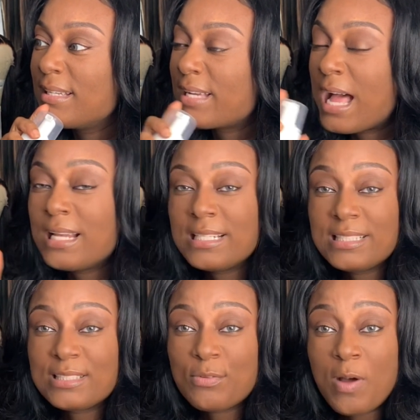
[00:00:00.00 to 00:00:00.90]
I did
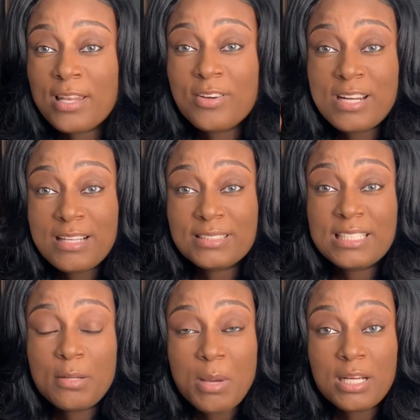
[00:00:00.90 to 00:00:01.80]
this a while ago, and I was
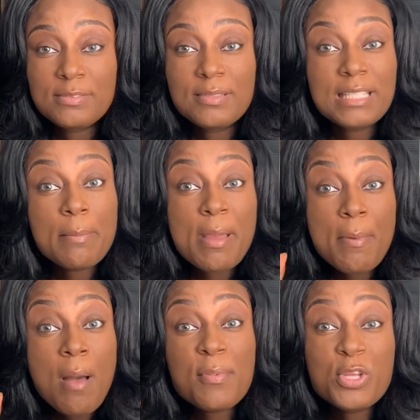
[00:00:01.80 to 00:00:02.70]
telling my husband, I was like, babe,
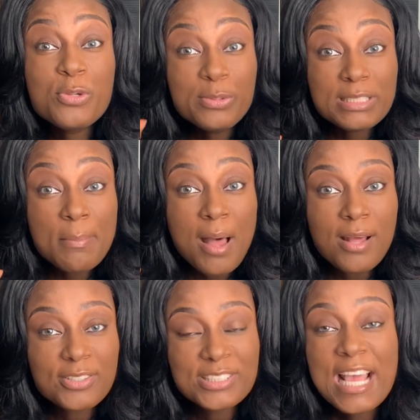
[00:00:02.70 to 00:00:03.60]
I'm gonna use the
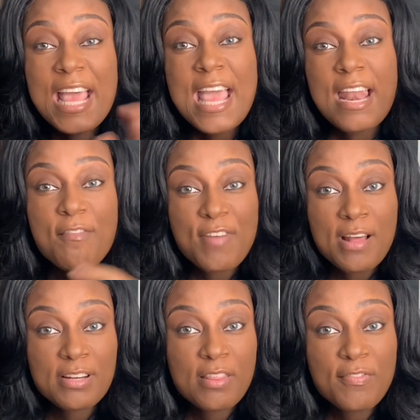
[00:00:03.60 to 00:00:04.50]
bottles, and I found
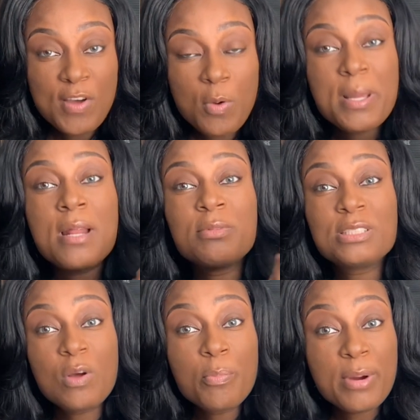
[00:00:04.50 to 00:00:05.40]
another phone, and I'm just
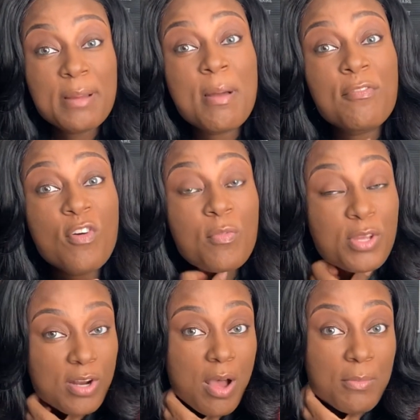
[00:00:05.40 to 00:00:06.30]
gonna bring my phone,
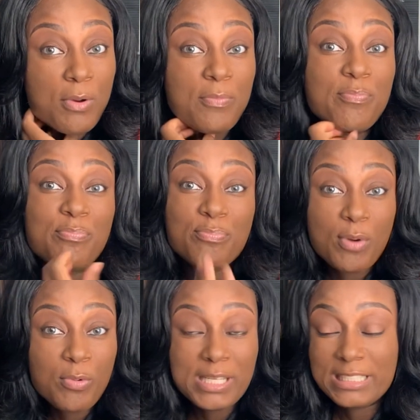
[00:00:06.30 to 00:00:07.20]
I'm gonna
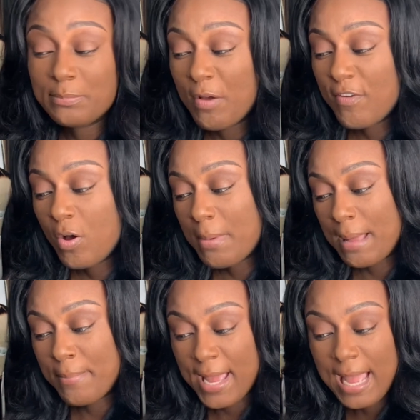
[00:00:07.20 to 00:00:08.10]
release my phone
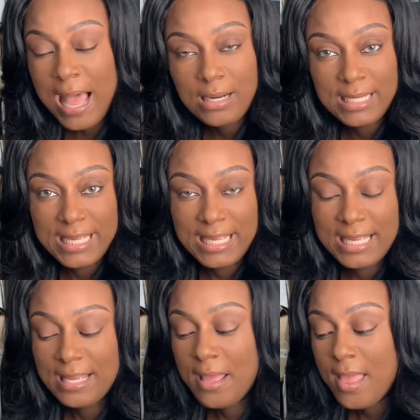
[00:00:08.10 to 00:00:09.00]
back out again.